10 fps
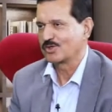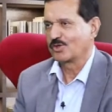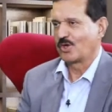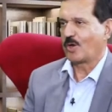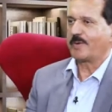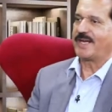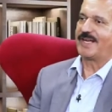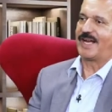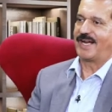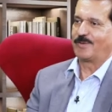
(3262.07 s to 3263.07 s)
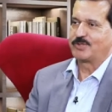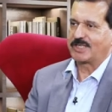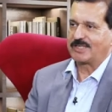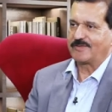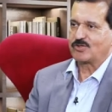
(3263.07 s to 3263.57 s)
So now my
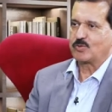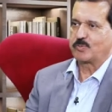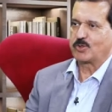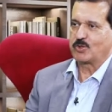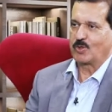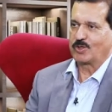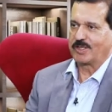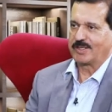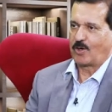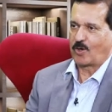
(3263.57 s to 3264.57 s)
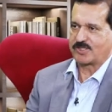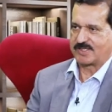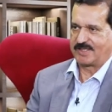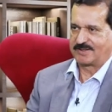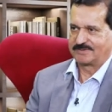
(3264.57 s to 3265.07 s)
objective is to put you in the hot
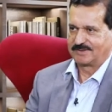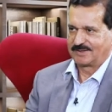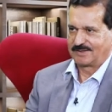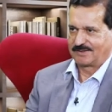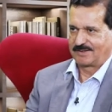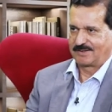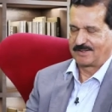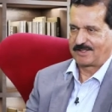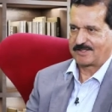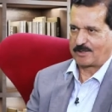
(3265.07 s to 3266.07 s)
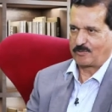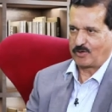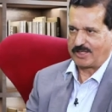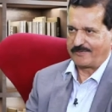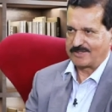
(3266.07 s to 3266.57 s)
seat. It is around
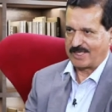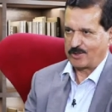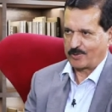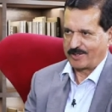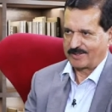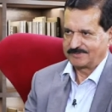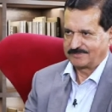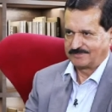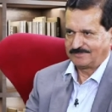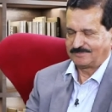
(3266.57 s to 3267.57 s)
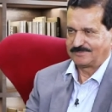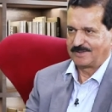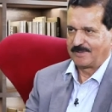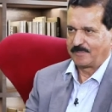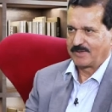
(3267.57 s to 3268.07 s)
for devil's advocate.
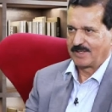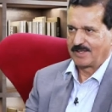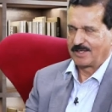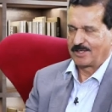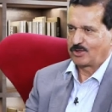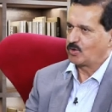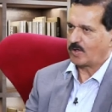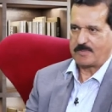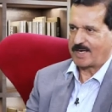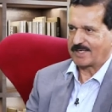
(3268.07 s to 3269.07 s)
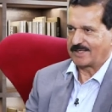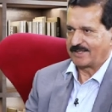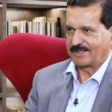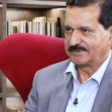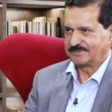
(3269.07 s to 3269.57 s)
You are a market
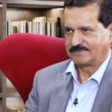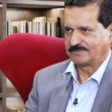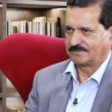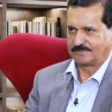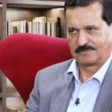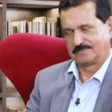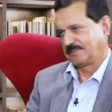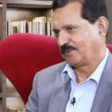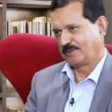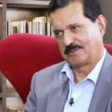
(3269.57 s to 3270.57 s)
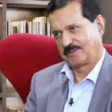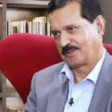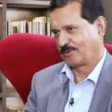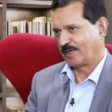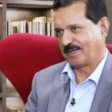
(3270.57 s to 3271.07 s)
leader.
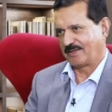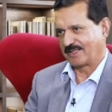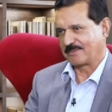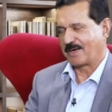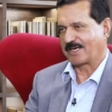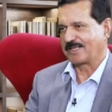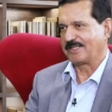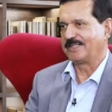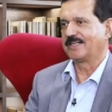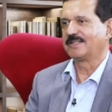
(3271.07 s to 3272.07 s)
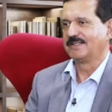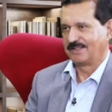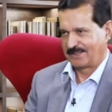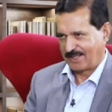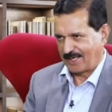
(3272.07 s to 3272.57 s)
You done as a market leader.
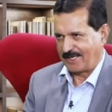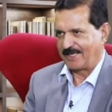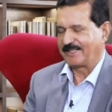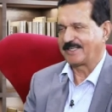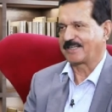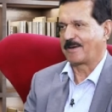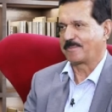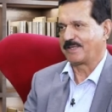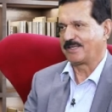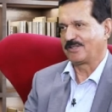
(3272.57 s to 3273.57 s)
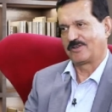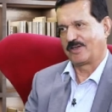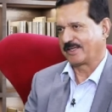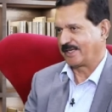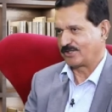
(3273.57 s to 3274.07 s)
and heading that company, you've
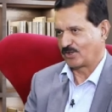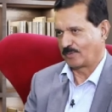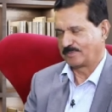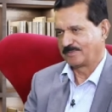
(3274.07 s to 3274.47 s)
done a great job.